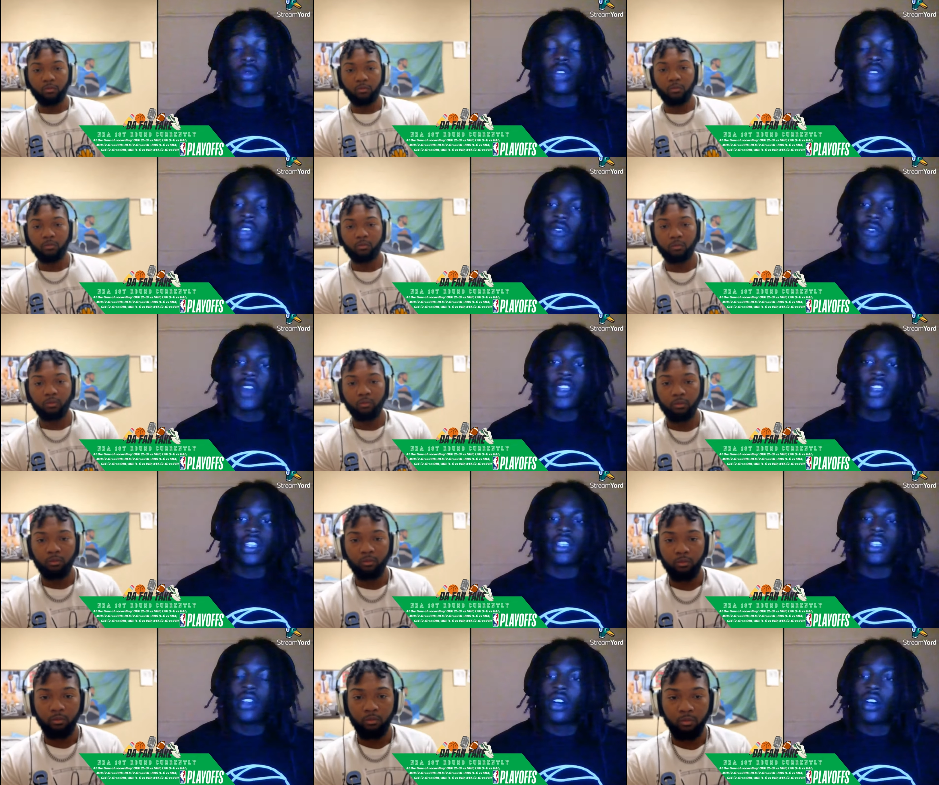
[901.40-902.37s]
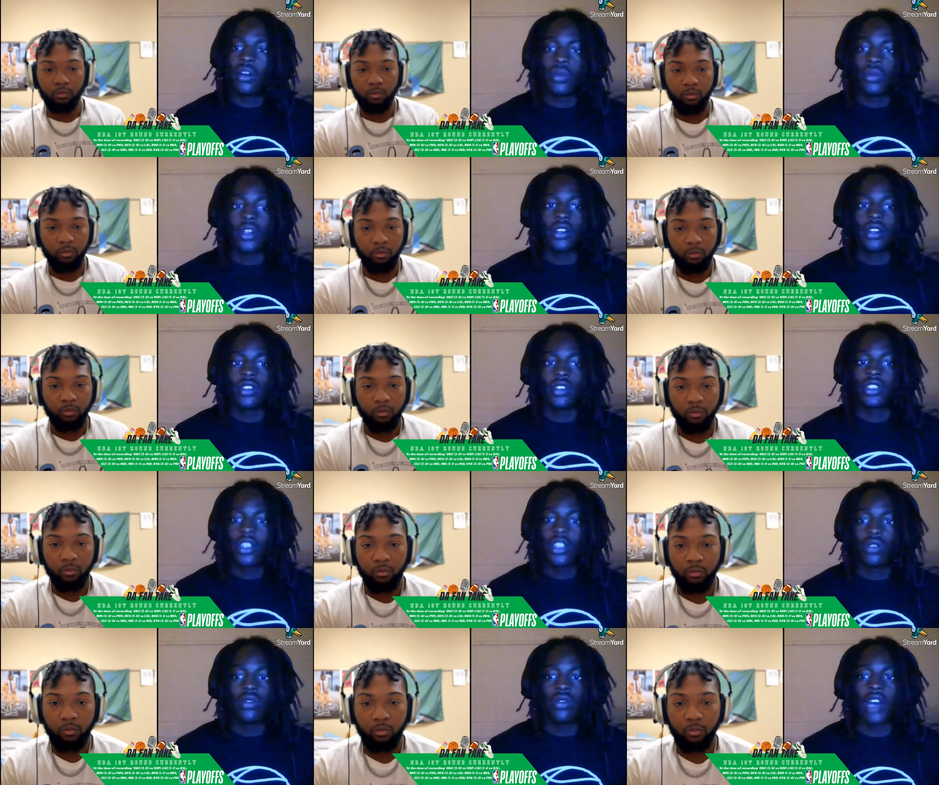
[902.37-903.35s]
Speaker 1: when they finally gone put on the
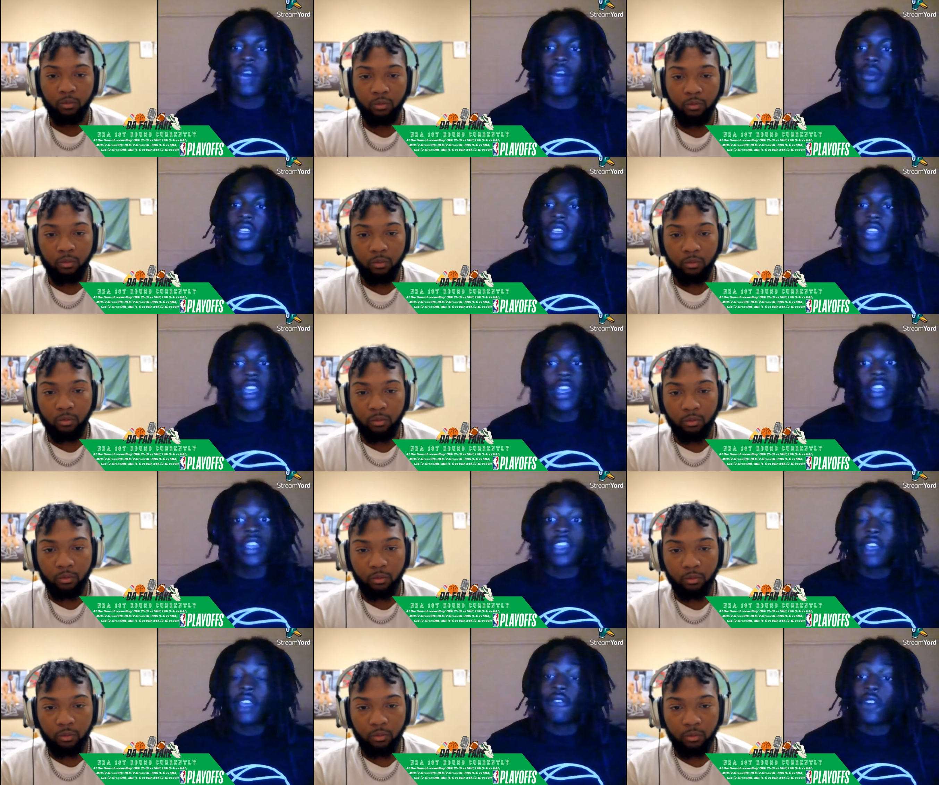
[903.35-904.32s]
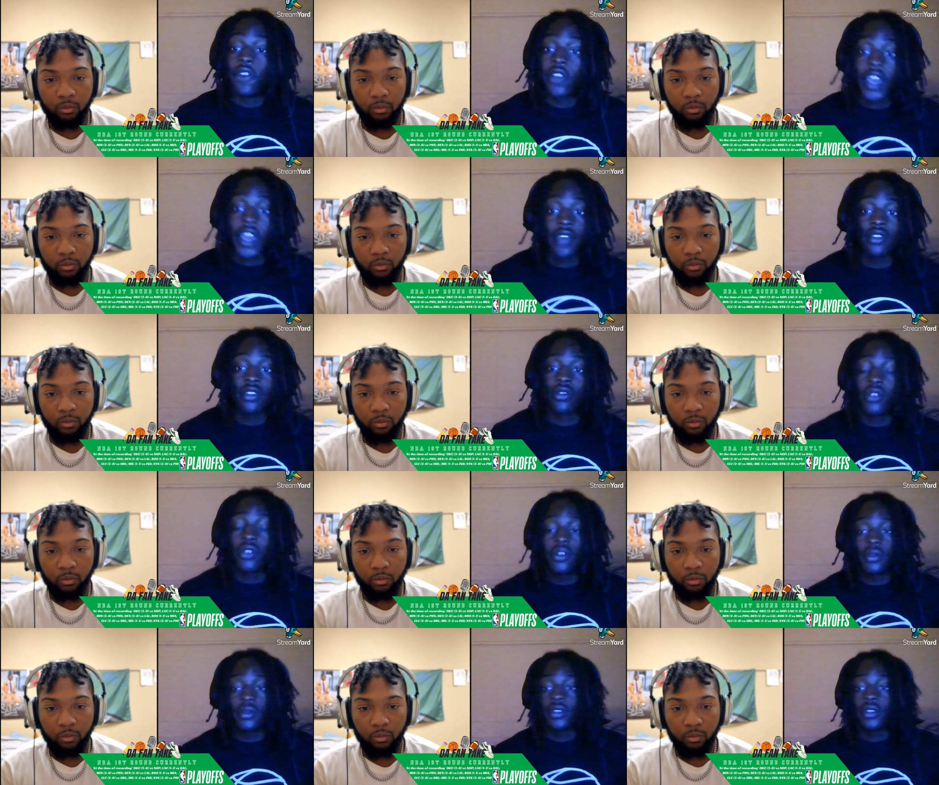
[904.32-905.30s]
show, I believe they can get four games in a
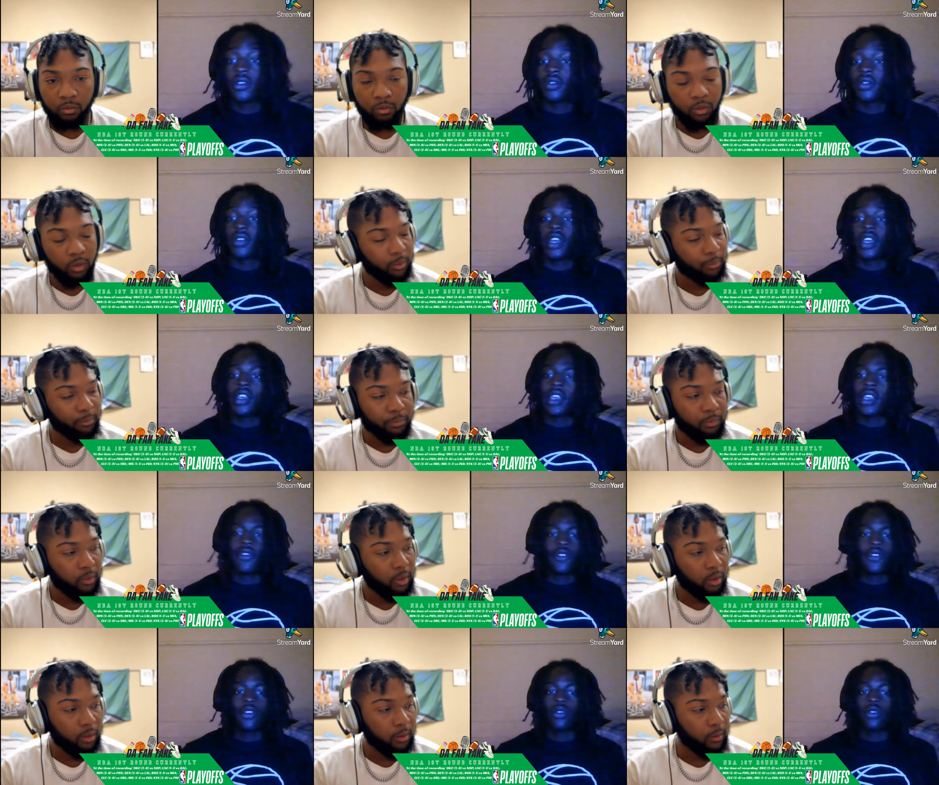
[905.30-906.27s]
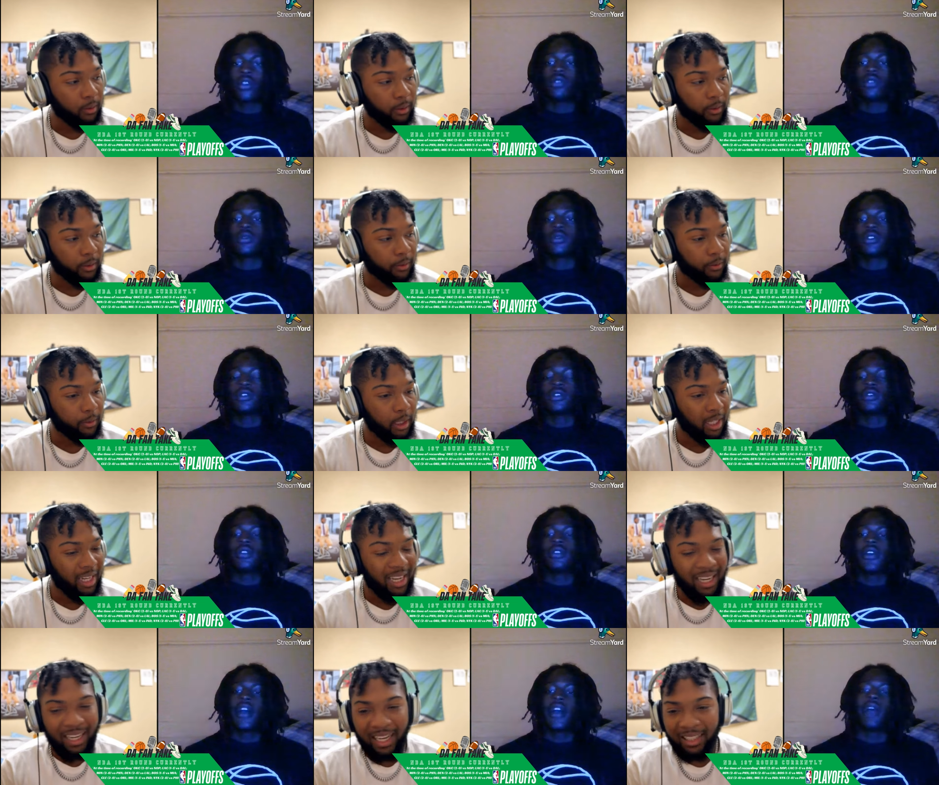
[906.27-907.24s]
row.
Speaker 2: They can get four. Mm.
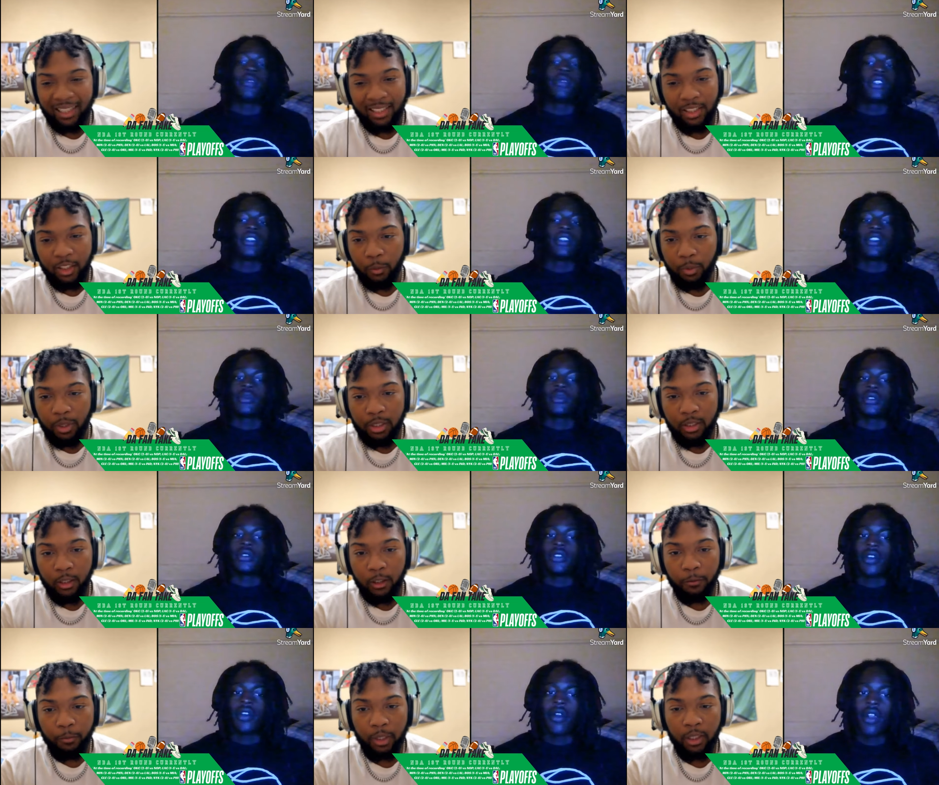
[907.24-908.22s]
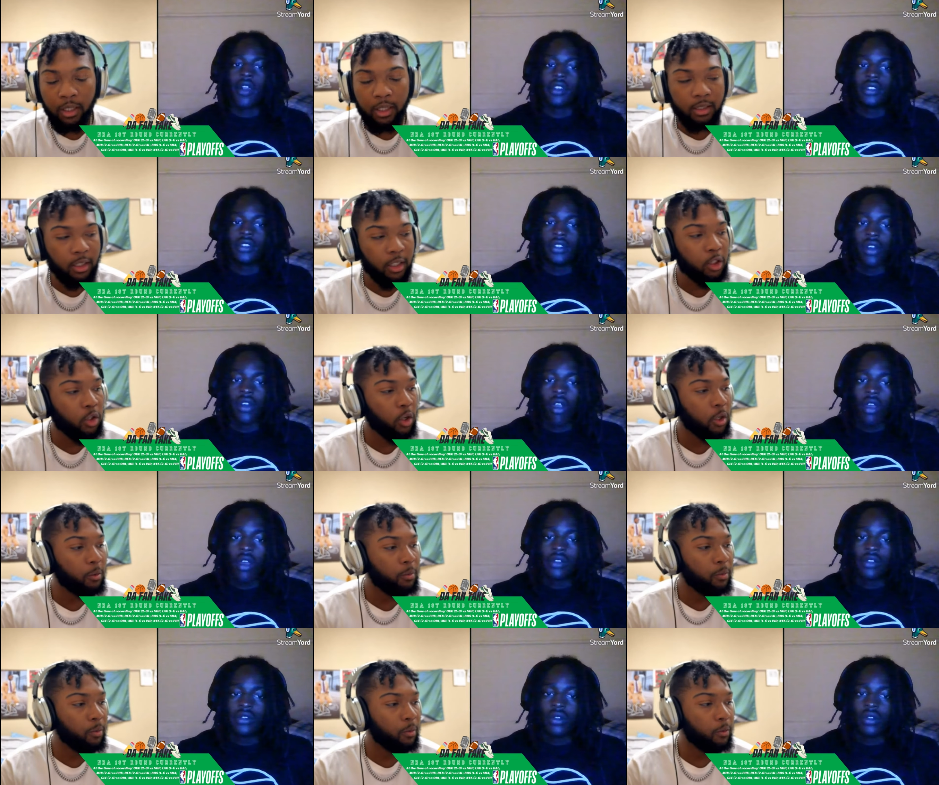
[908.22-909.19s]
I think it's gonna be tough because it's gonna
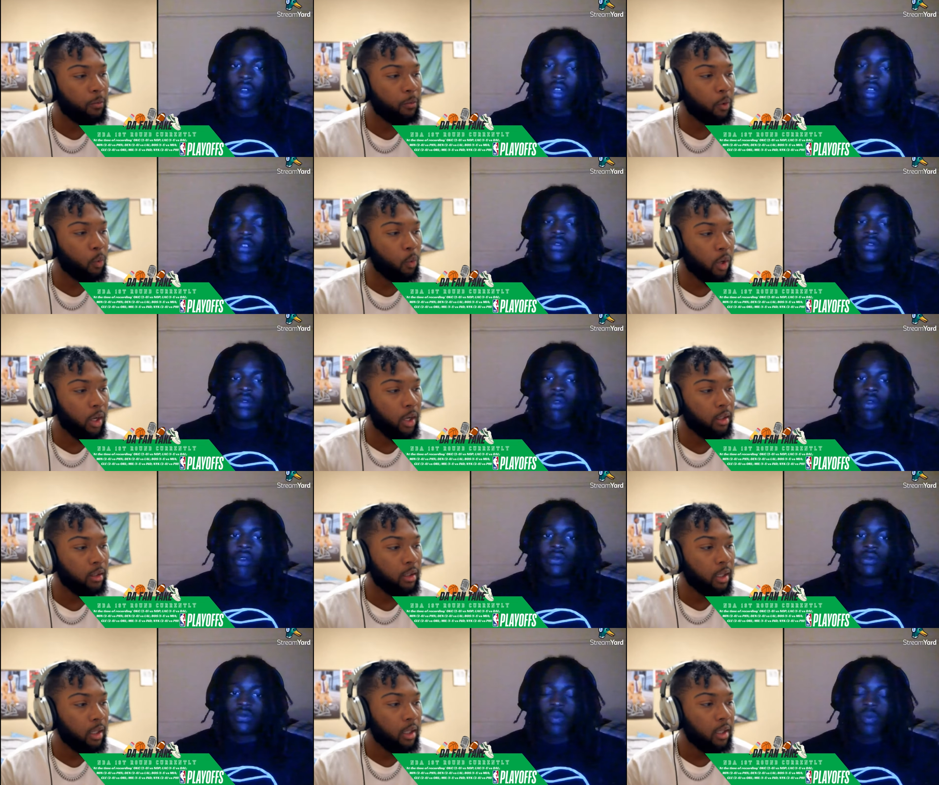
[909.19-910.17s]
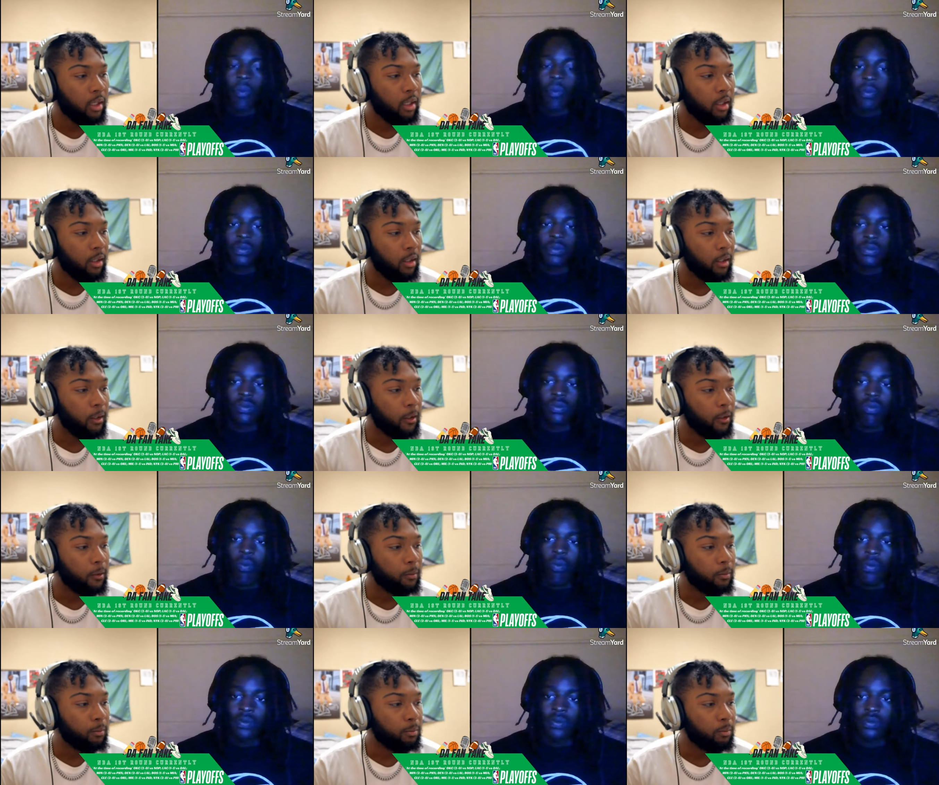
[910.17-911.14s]
for one, um,
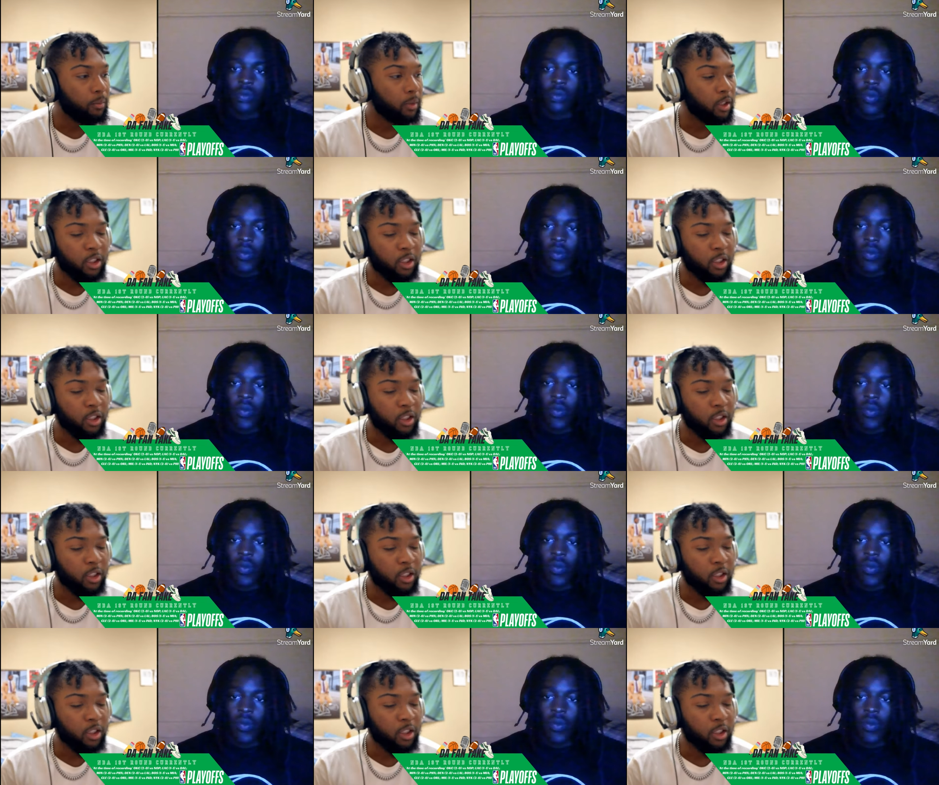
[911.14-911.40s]
the